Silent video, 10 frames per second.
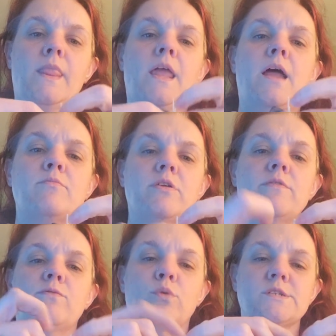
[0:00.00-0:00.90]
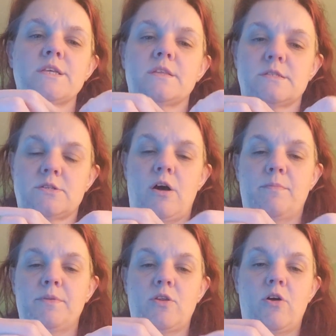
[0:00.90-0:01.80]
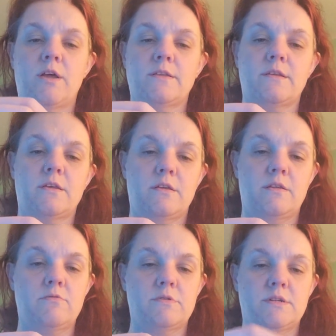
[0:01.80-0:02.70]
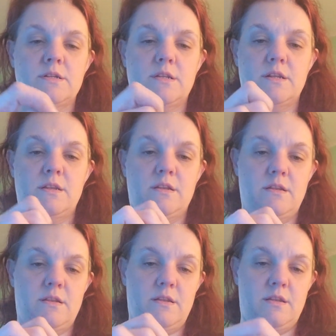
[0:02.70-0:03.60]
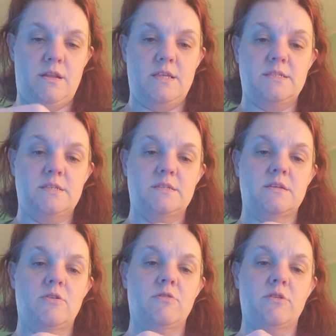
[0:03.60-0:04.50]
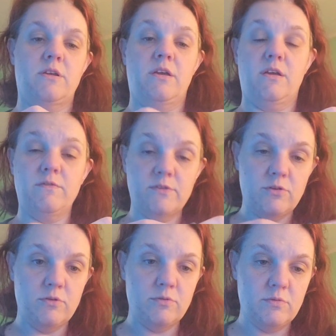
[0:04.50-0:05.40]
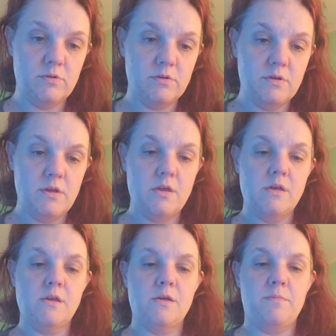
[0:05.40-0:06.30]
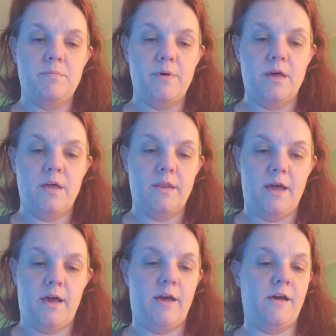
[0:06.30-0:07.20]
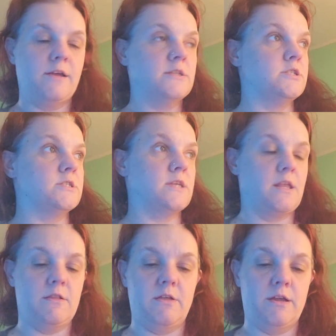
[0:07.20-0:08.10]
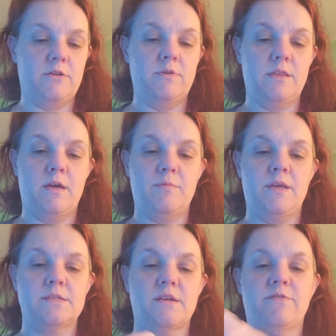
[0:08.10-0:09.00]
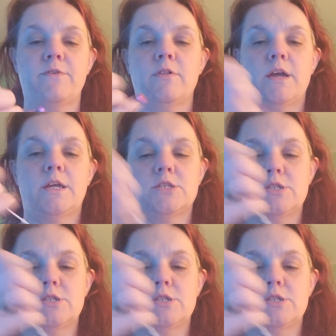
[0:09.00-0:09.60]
And I'm reinforcing this top knot. You don't necessarily have to, but I just kind of like doing that because I feel like it